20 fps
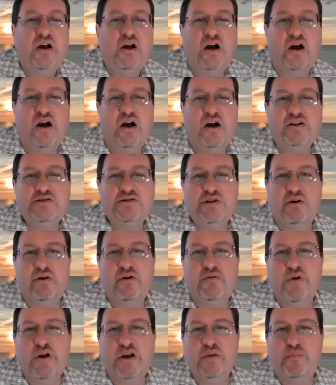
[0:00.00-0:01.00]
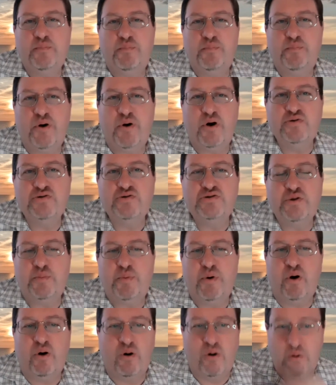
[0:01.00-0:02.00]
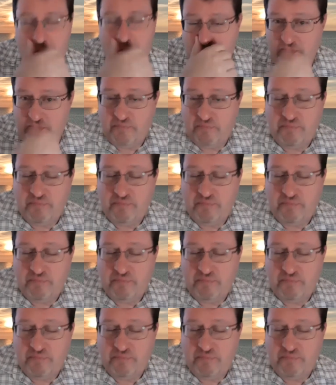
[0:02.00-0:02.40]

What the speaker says: So if we could post a poll,